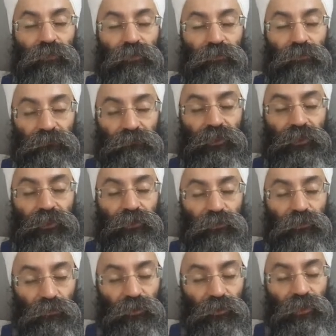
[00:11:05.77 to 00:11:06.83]
very
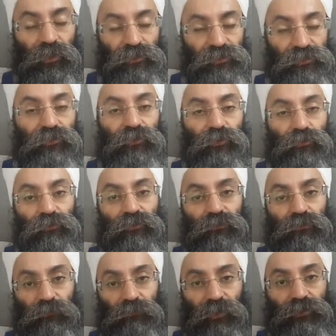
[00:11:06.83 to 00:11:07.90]
good institutes
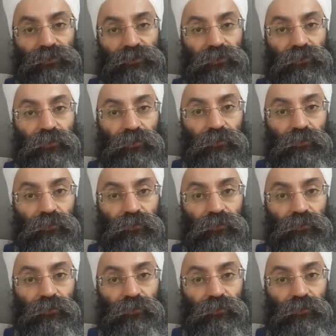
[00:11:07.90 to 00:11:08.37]
based,